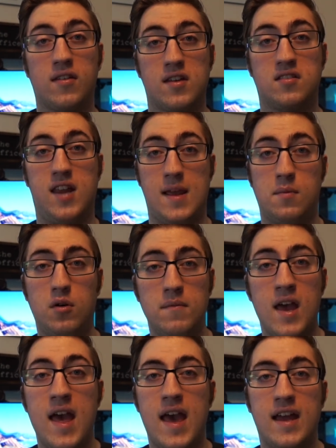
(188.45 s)
this table
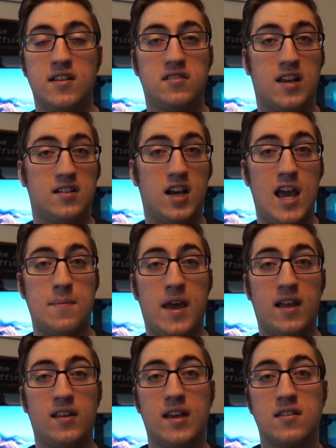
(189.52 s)
and just say type
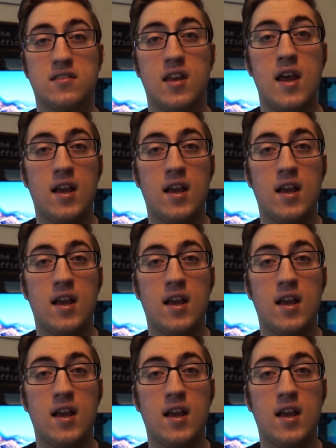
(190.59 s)
alias